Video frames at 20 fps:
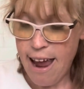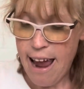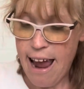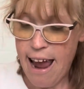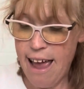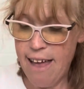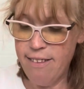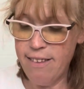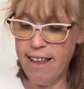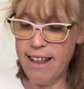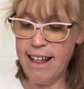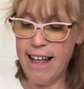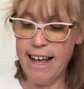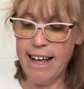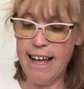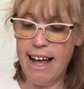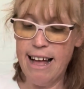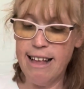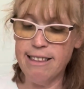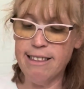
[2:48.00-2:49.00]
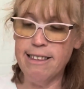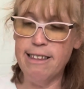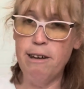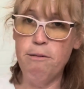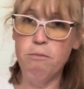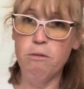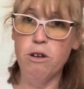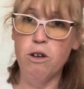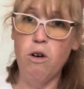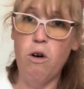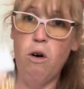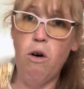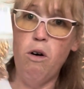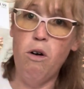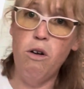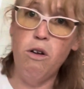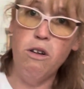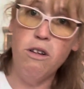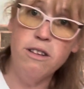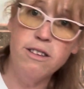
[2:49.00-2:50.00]
And then I got some
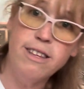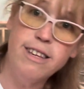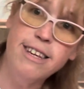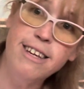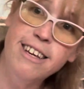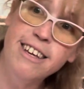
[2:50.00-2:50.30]
gold